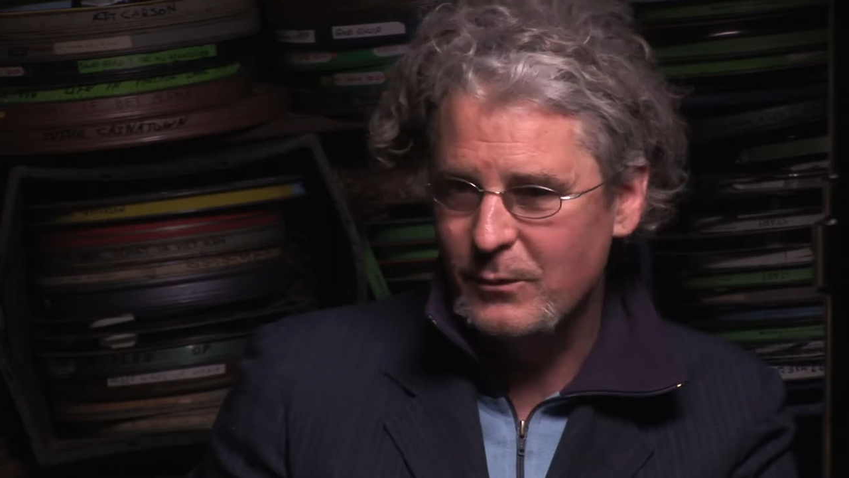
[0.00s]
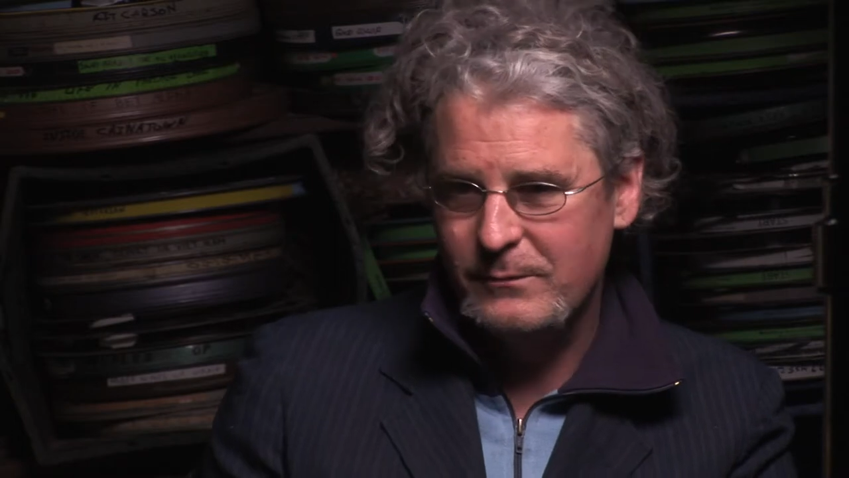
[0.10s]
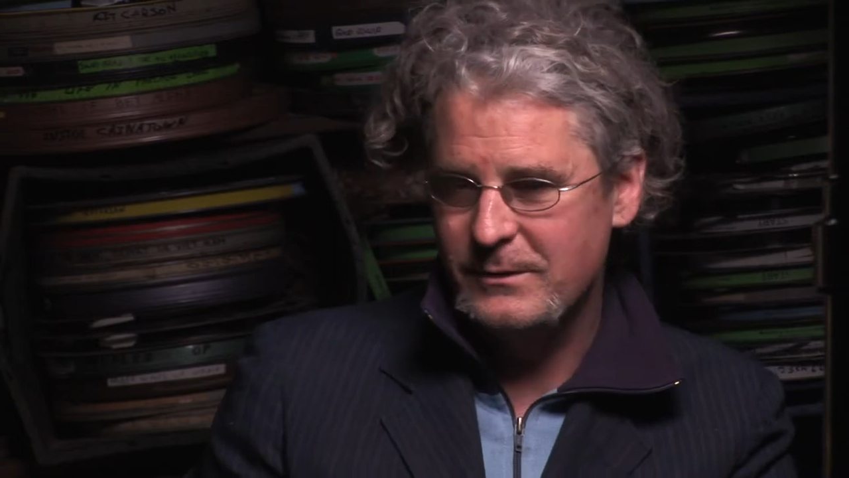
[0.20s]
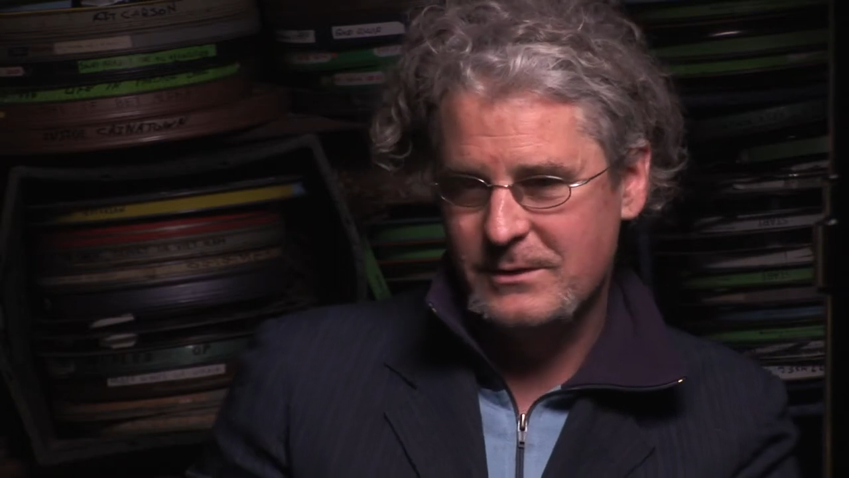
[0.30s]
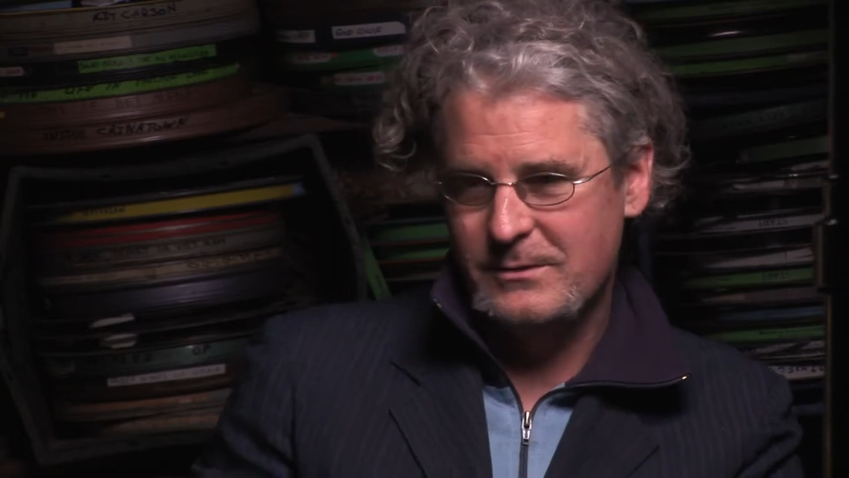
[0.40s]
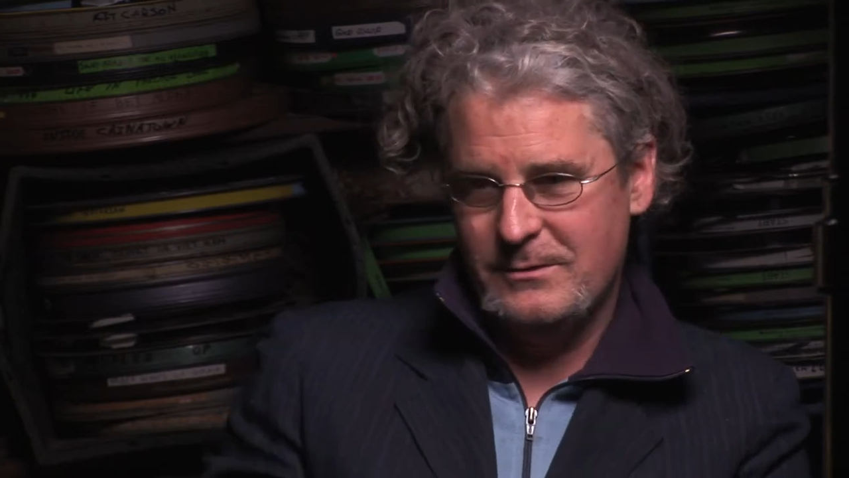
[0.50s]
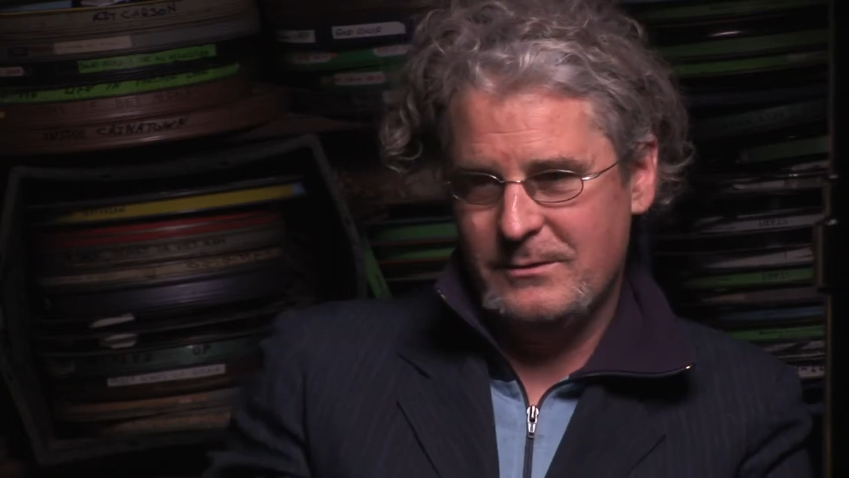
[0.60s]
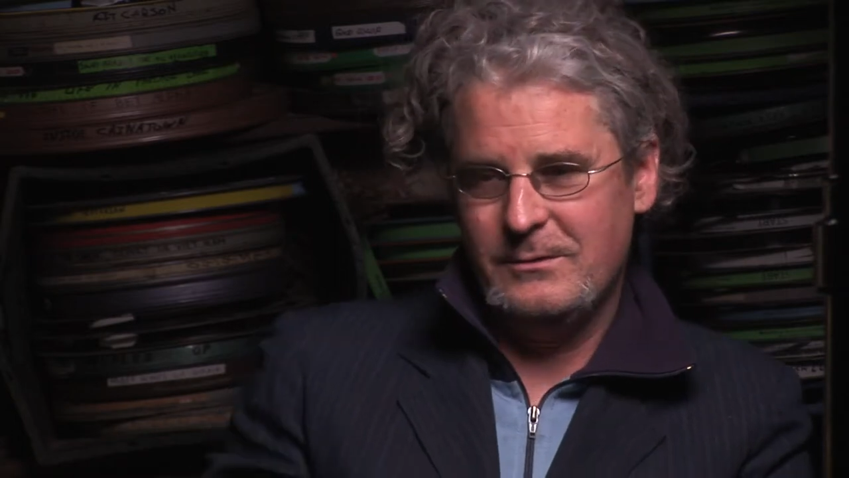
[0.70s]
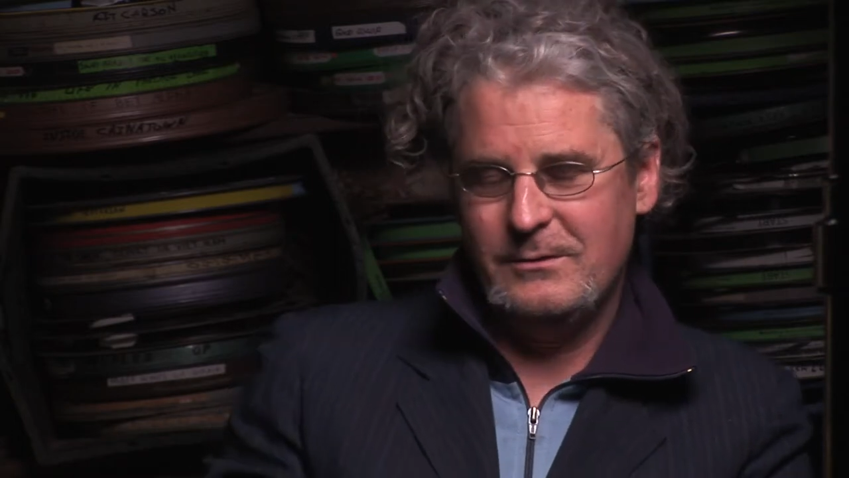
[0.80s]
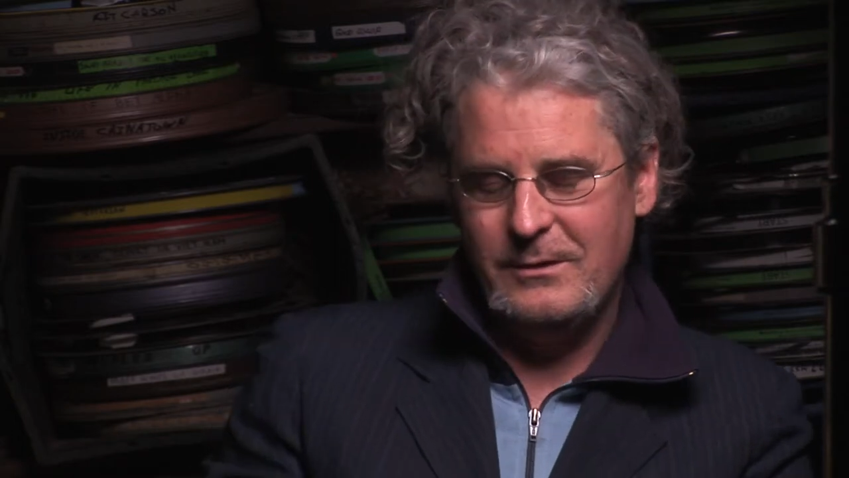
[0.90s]
movies,
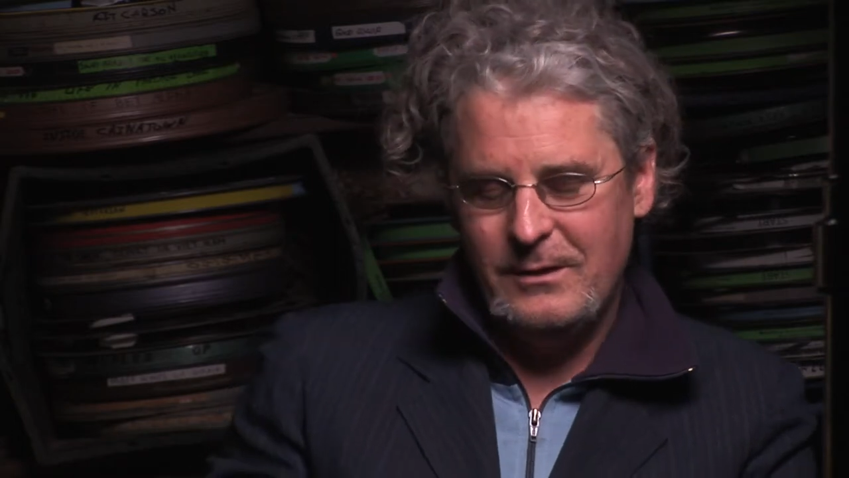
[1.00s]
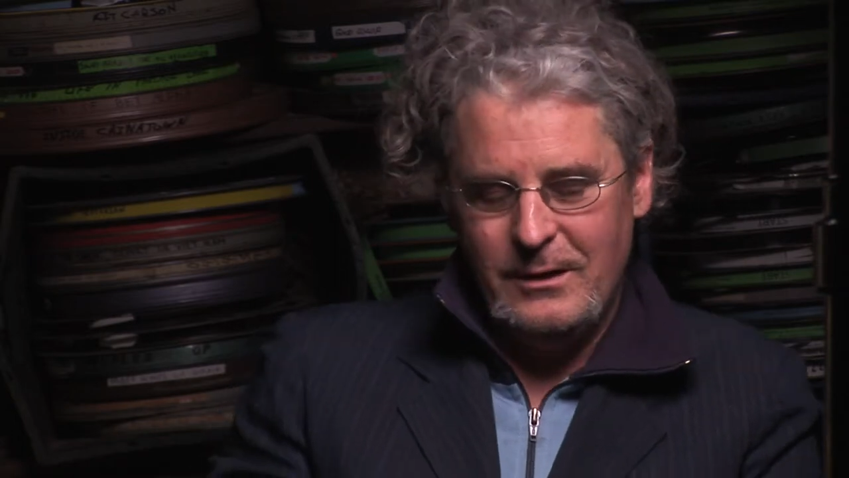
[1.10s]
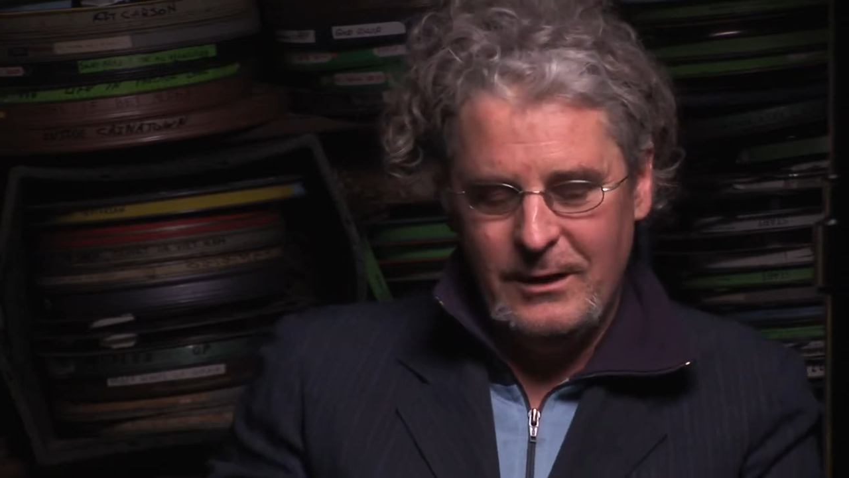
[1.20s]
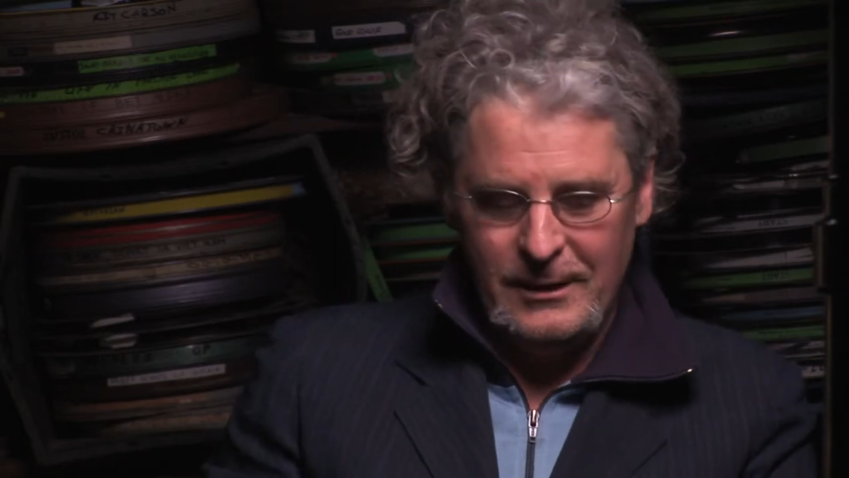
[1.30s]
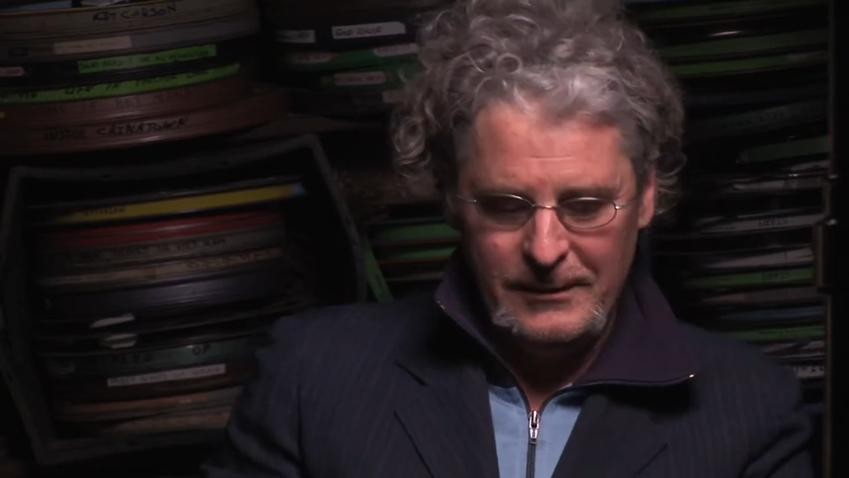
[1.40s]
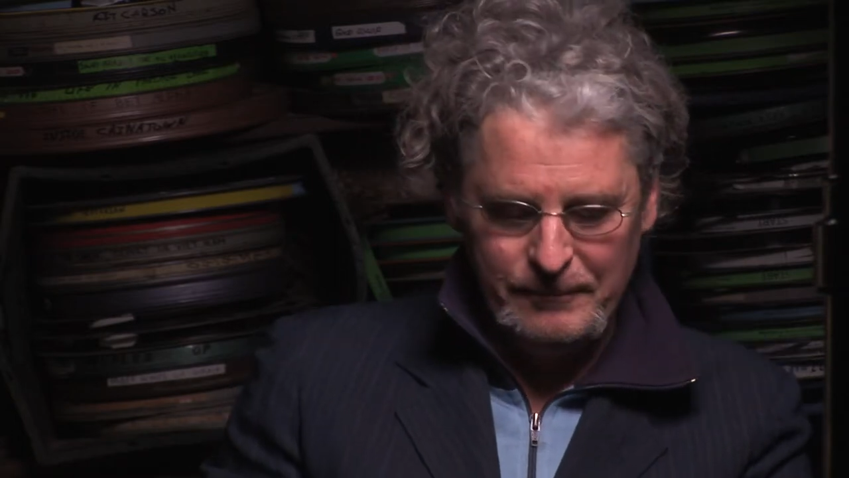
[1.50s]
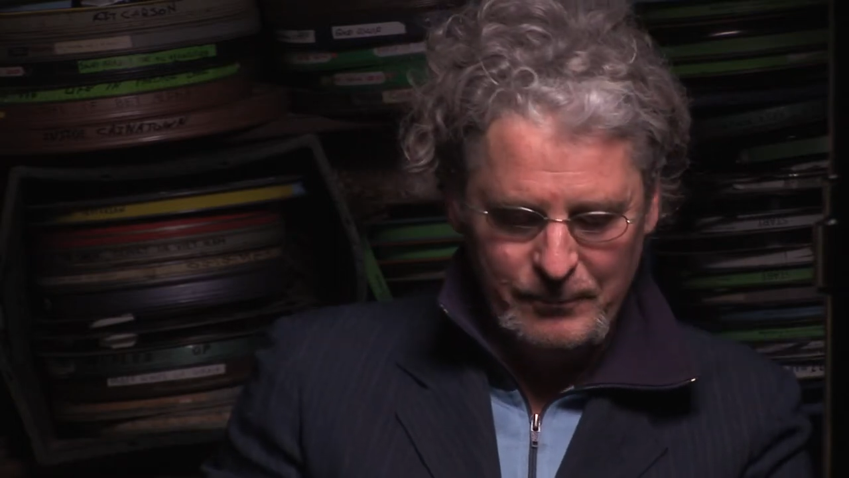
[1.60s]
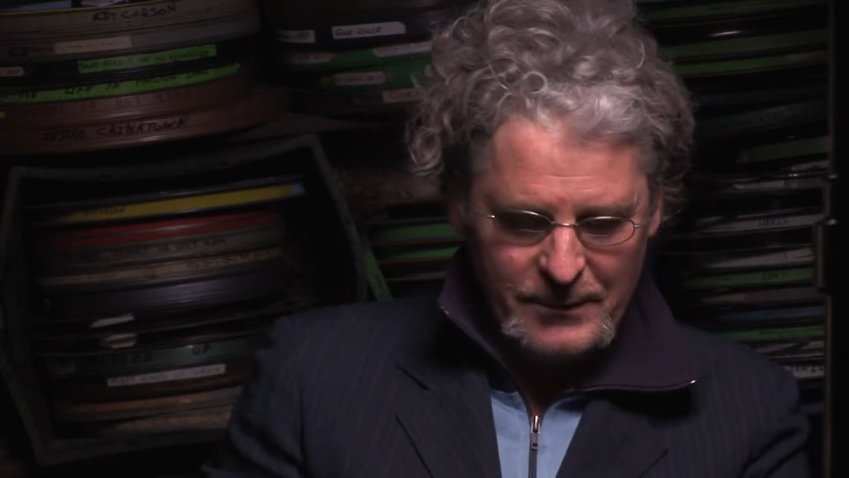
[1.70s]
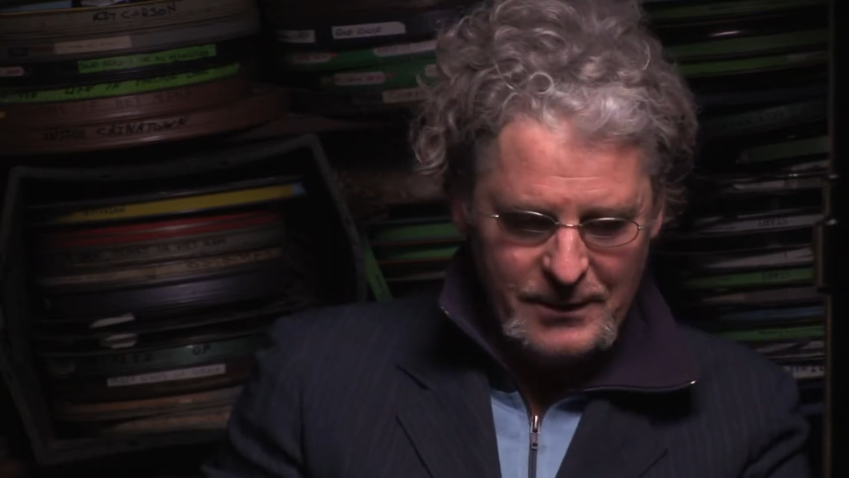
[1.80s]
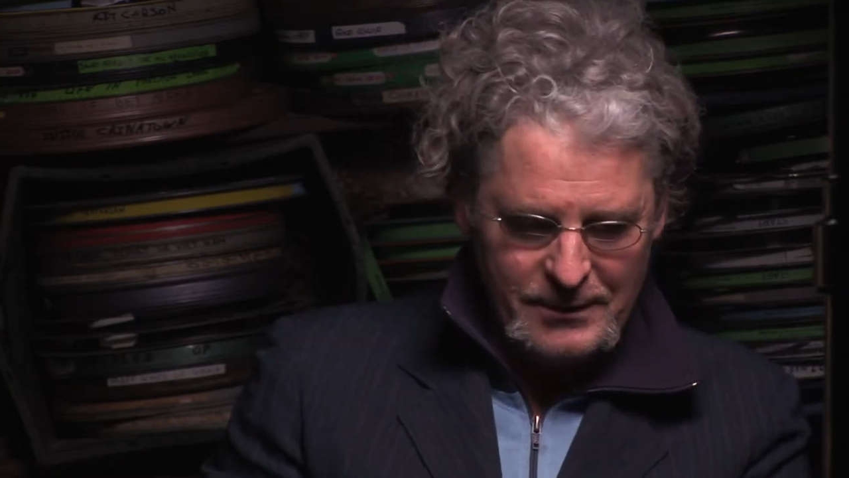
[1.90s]

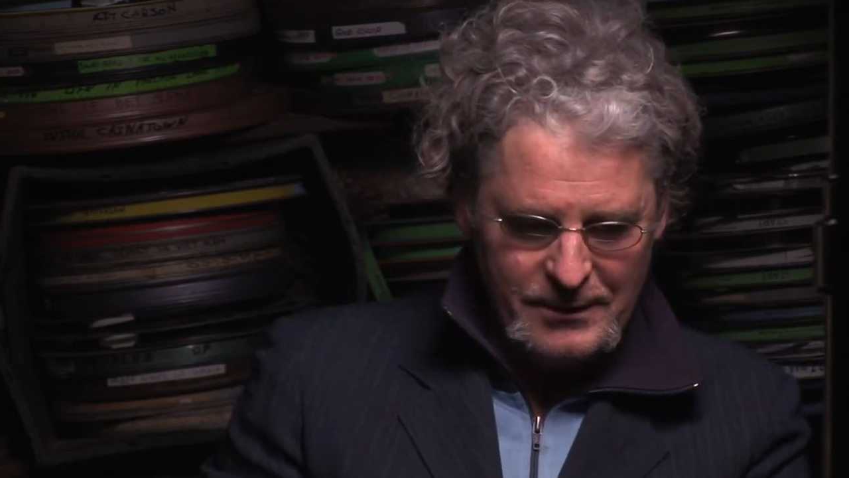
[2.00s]
it